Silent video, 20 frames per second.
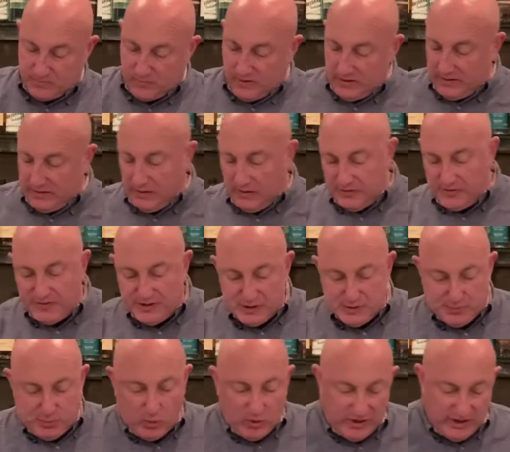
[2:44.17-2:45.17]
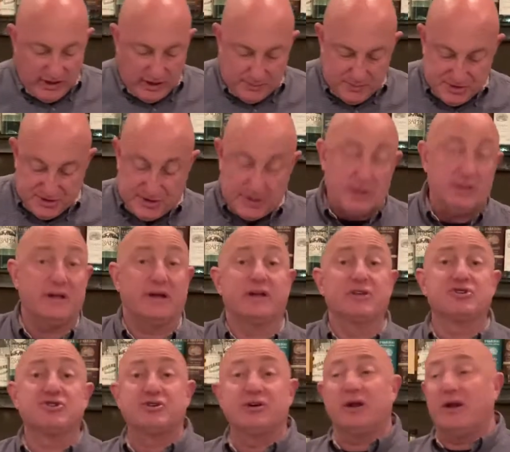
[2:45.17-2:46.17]
Now at this point, I'm just gonna let it
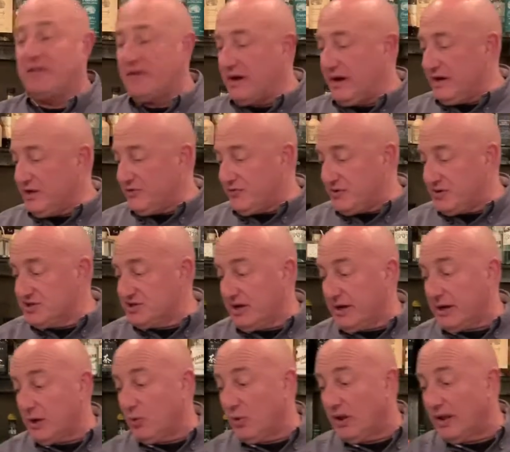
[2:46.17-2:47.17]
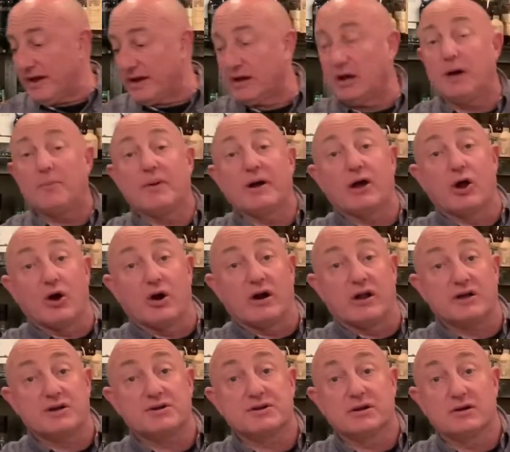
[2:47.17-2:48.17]
sit on the ice for a second while I cut my
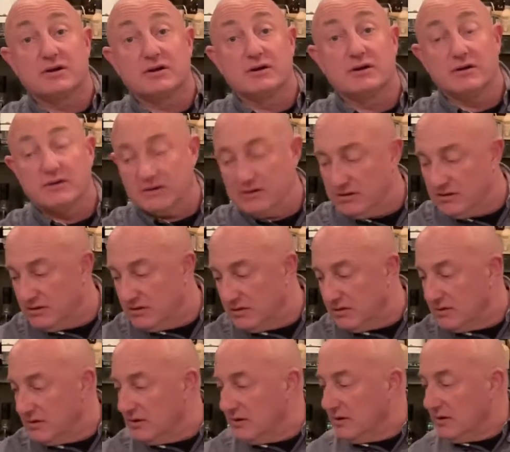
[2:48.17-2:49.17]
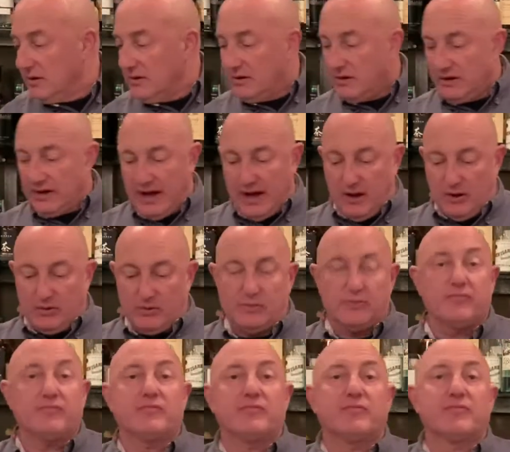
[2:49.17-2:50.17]
garnish. Now,
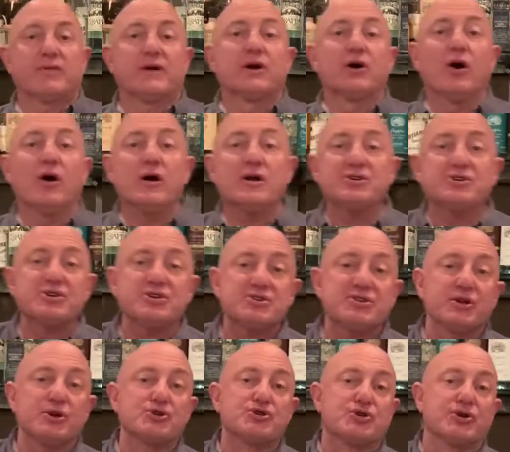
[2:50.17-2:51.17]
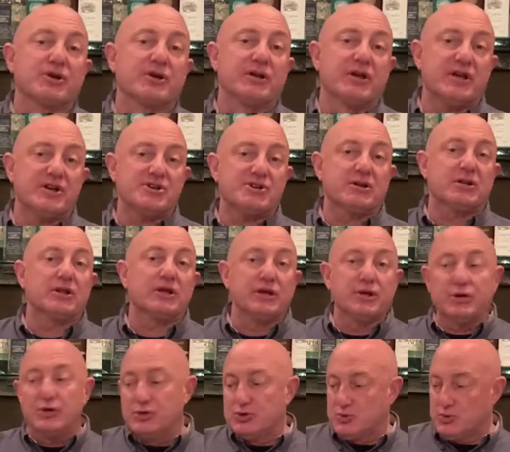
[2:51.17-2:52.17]
the garnishes that are traditionally
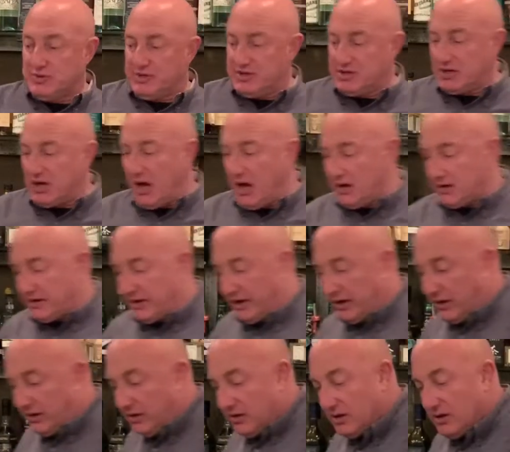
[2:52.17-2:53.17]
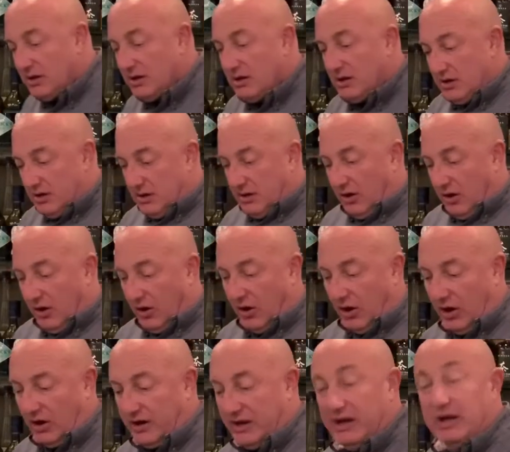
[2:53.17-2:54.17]
used with this cocktail
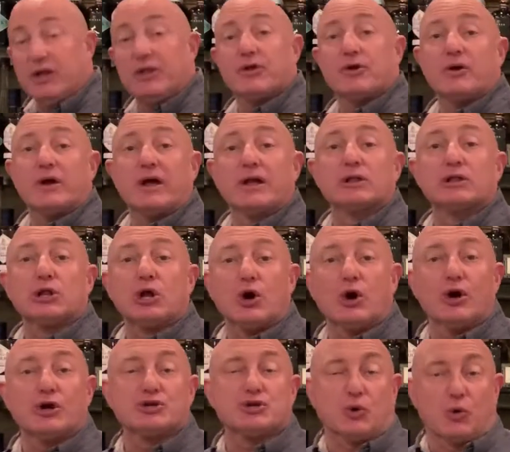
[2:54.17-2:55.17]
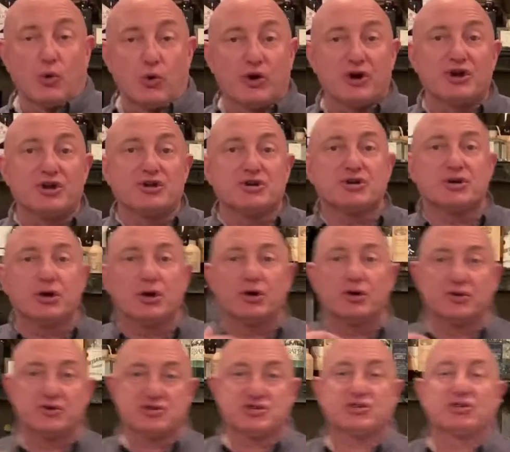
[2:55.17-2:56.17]
are either a large orange
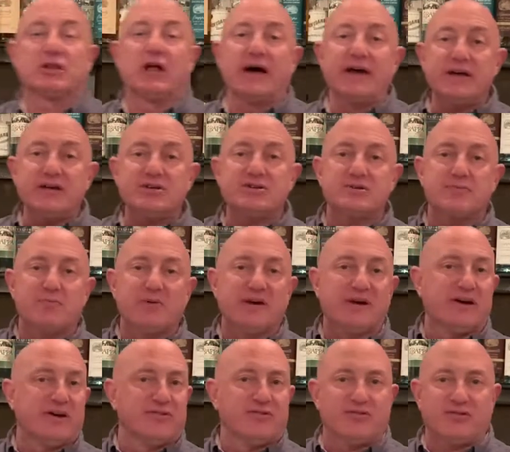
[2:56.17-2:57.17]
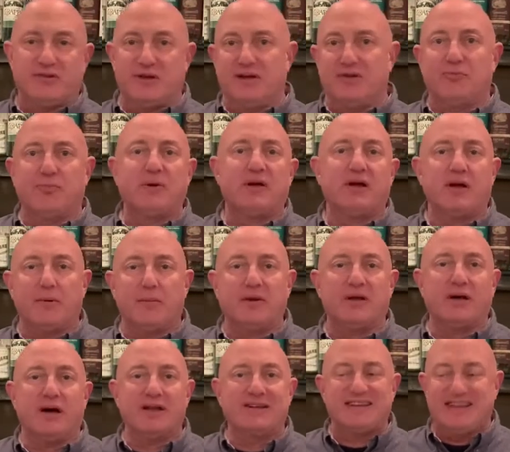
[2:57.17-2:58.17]
slice, because it's become
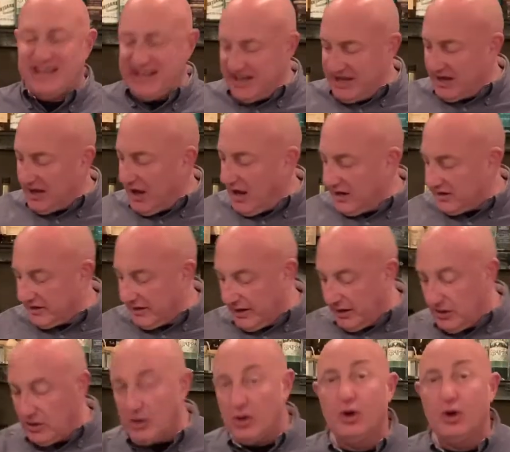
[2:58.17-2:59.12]
a tiki cocktail,